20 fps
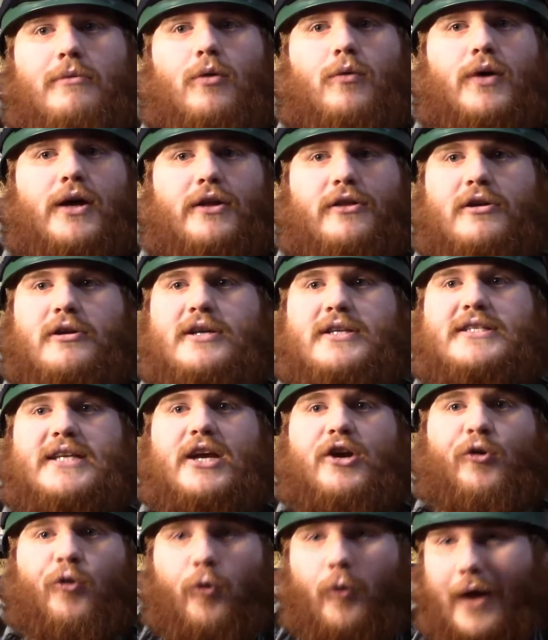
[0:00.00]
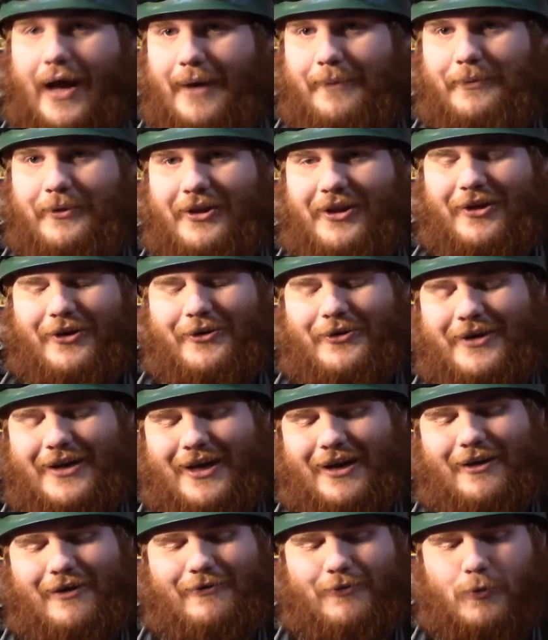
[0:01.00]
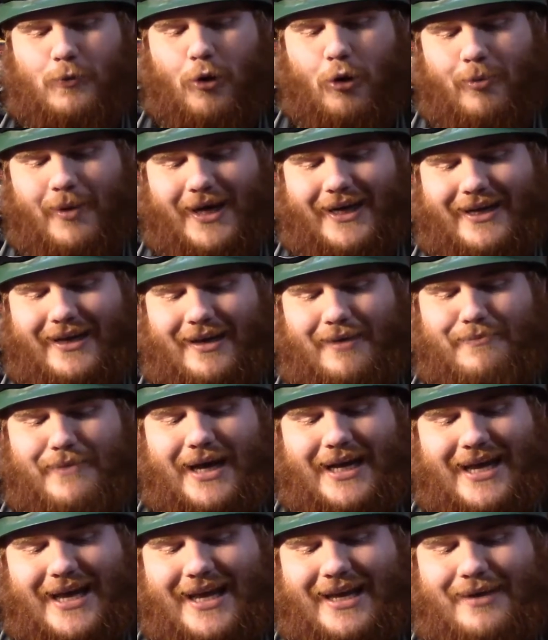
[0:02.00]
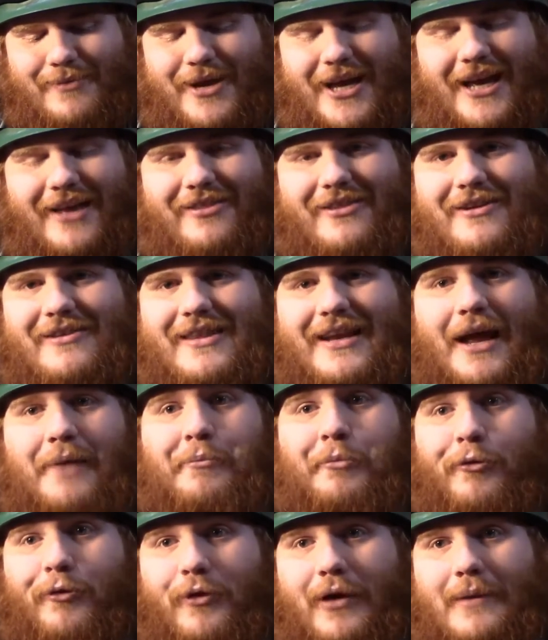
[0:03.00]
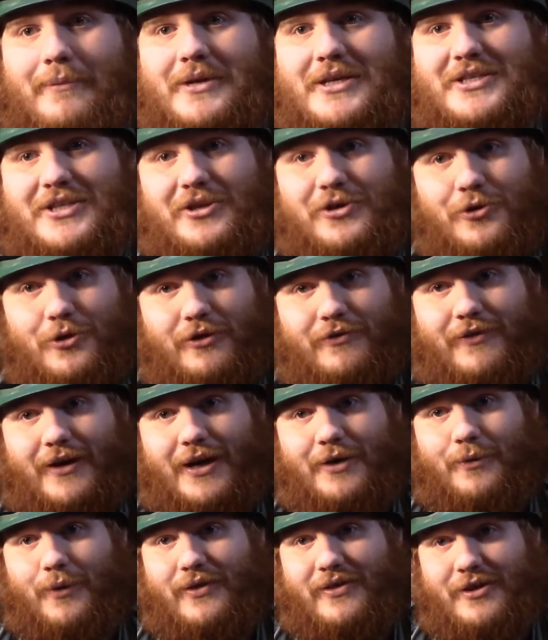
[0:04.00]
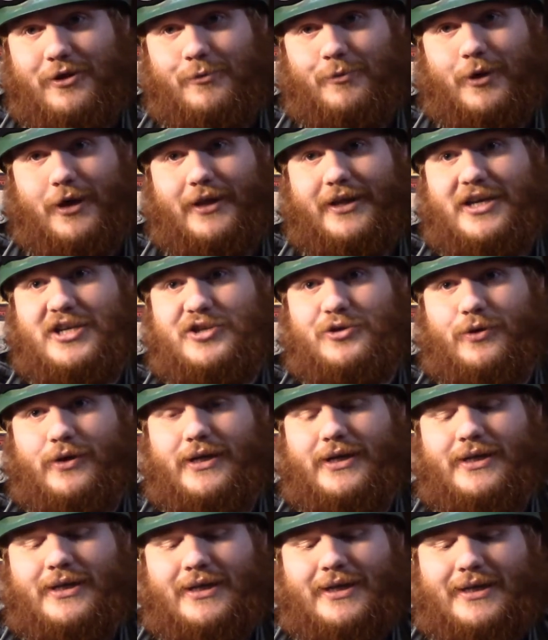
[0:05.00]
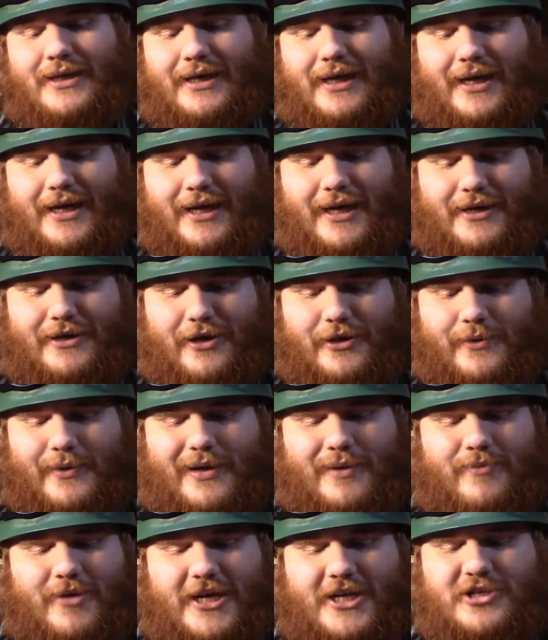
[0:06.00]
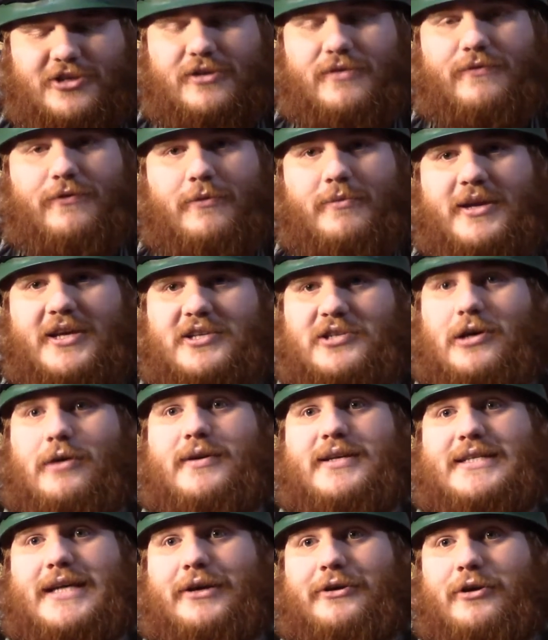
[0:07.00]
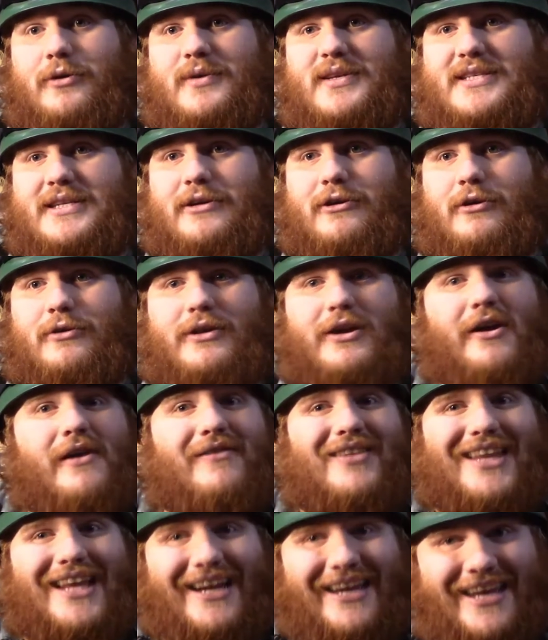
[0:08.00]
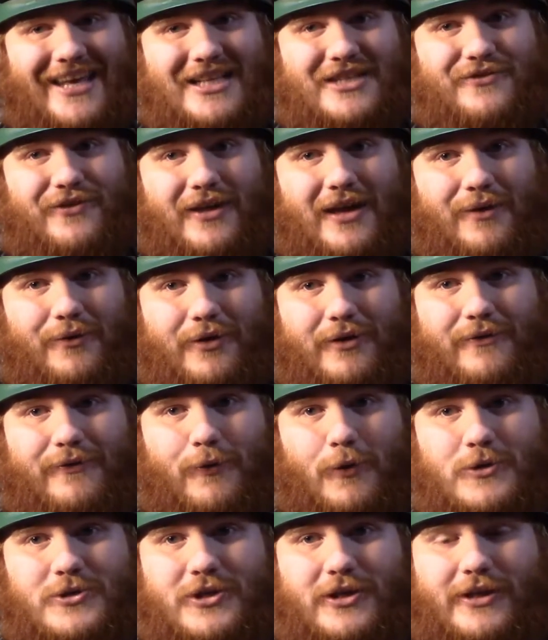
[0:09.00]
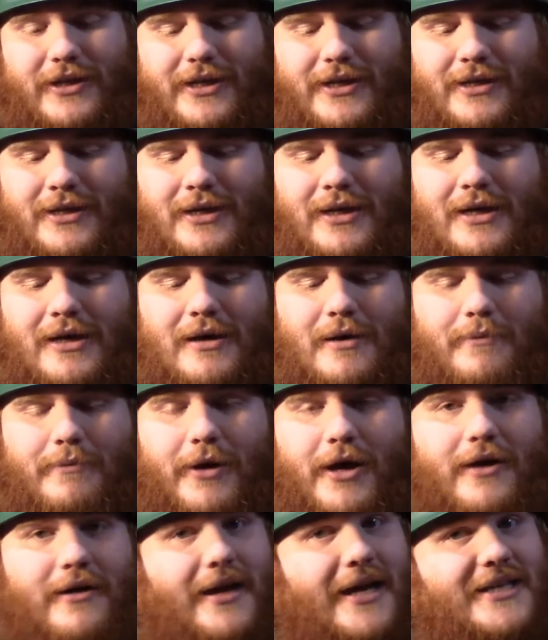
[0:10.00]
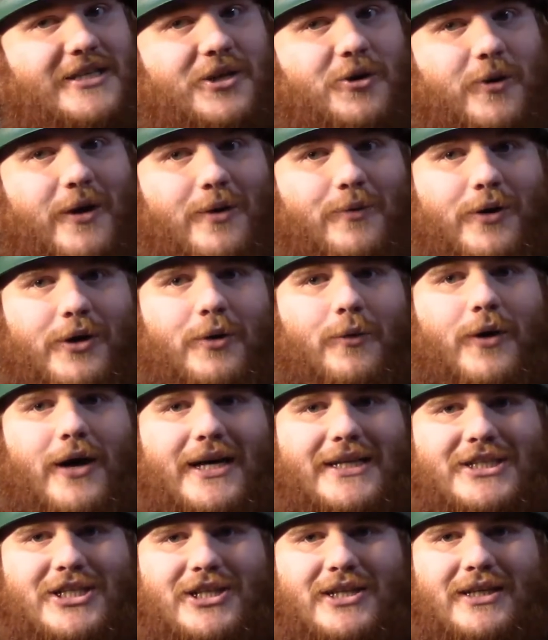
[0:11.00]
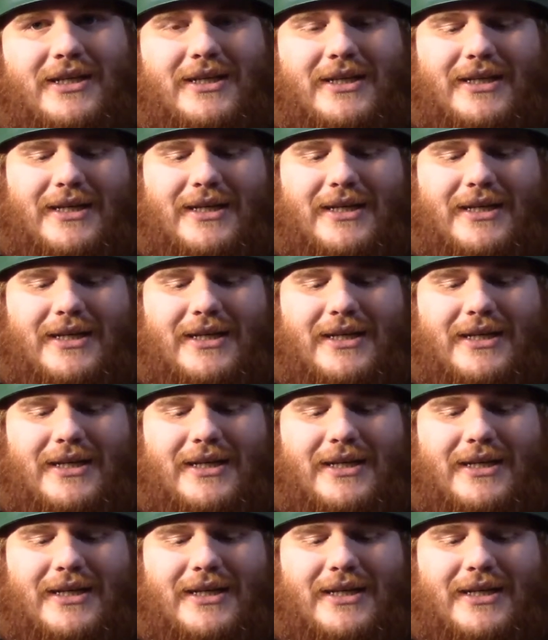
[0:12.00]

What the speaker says: well, there is a crap load of robot mecha anime out there that I promise you could find one that you probably enjoy. Another recommendation for me is always Out Noah Zero. They don't have a lot of kits for that one, unfortunately, but it's a great one to watch.